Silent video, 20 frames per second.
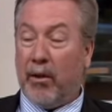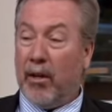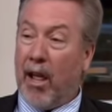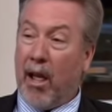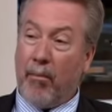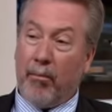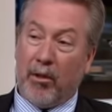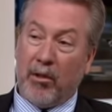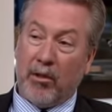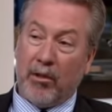but it
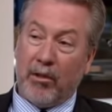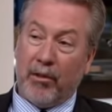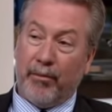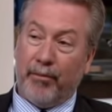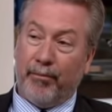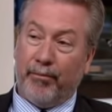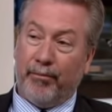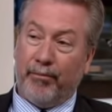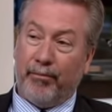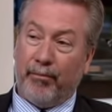happens.
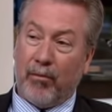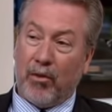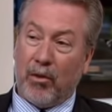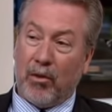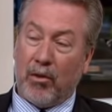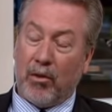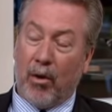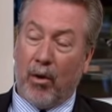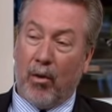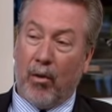
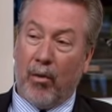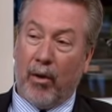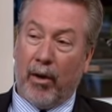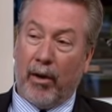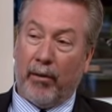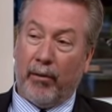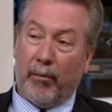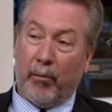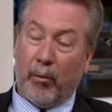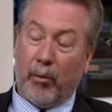So
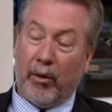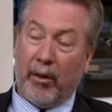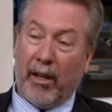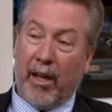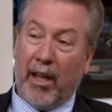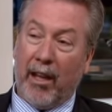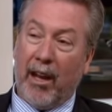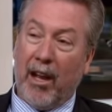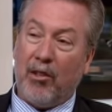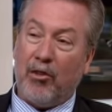I really
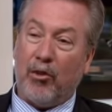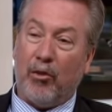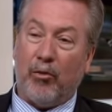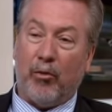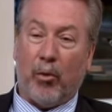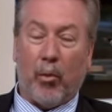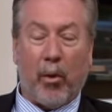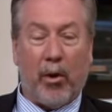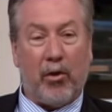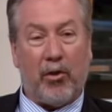can't answer
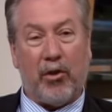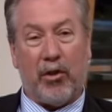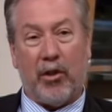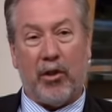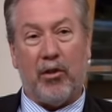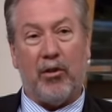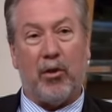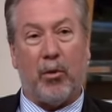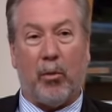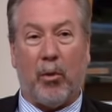for where
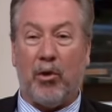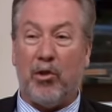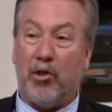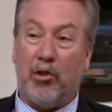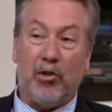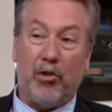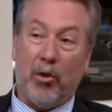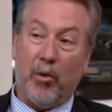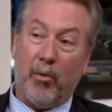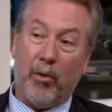she is or what
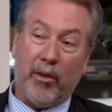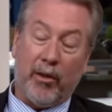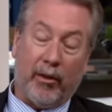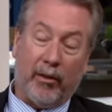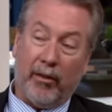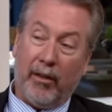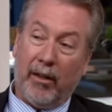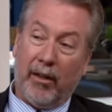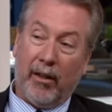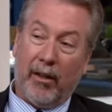she's doing
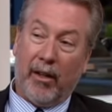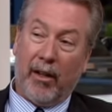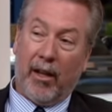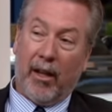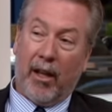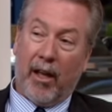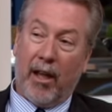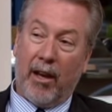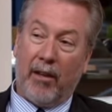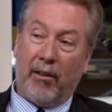or
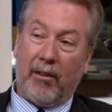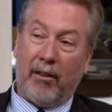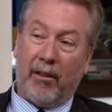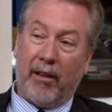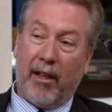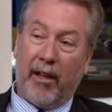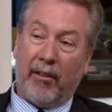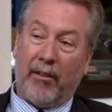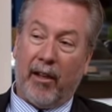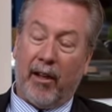
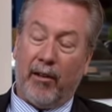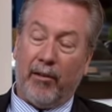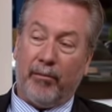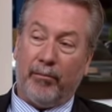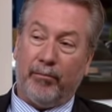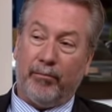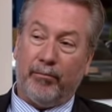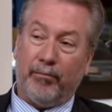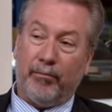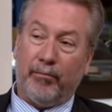anything like that.
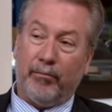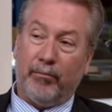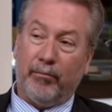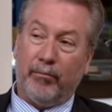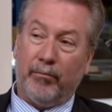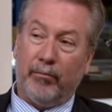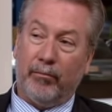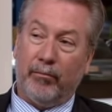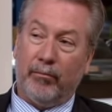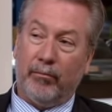What did
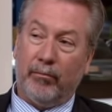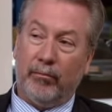she say